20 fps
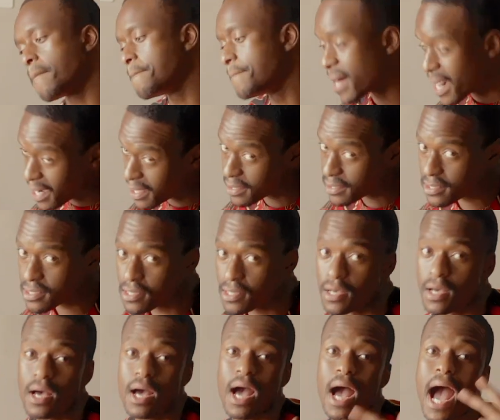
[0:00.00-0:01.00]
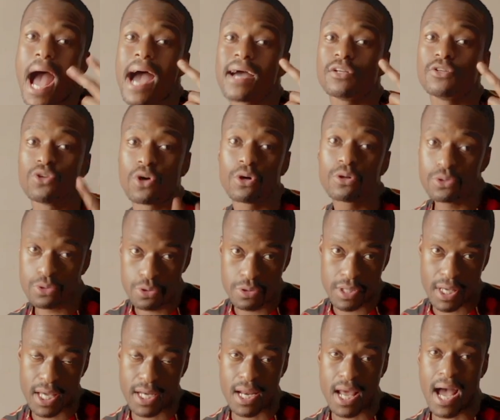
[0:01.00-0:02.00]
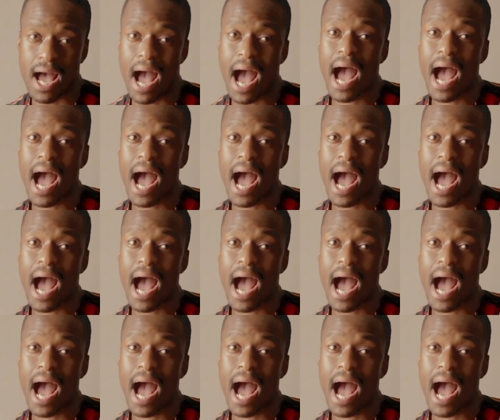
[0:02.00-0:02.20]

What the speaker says: But I don't do that.